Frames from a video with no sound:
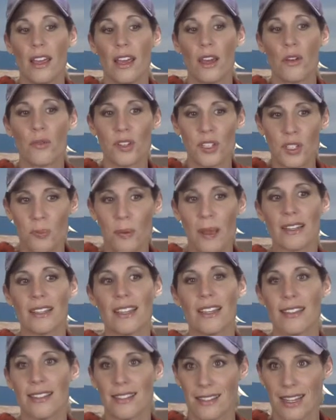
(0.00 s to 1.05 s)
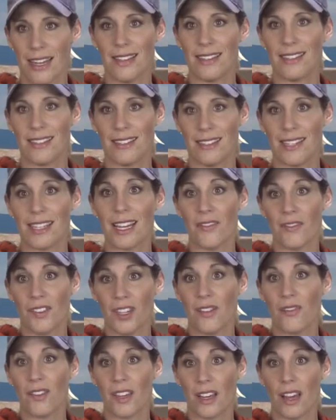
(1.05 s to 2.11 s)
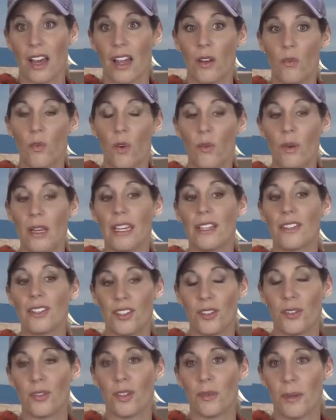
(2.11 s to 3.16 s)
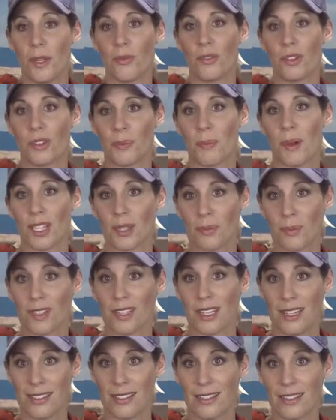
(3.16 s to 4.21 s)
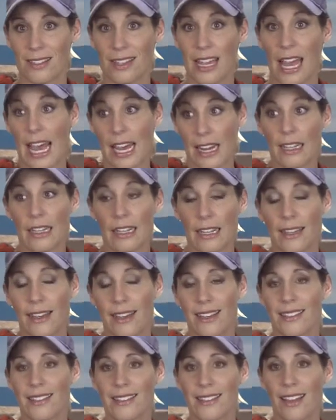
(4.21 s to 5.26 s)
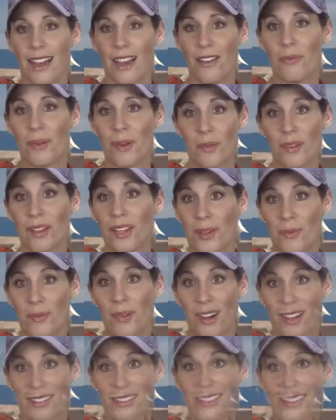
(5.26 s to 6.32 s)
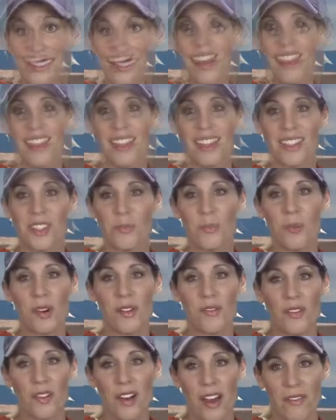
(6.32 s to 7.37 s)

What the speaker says: and respecting the safety of the gun and what we need to do to be responsible citizens handling guns. I've been really impressed. I think it's important for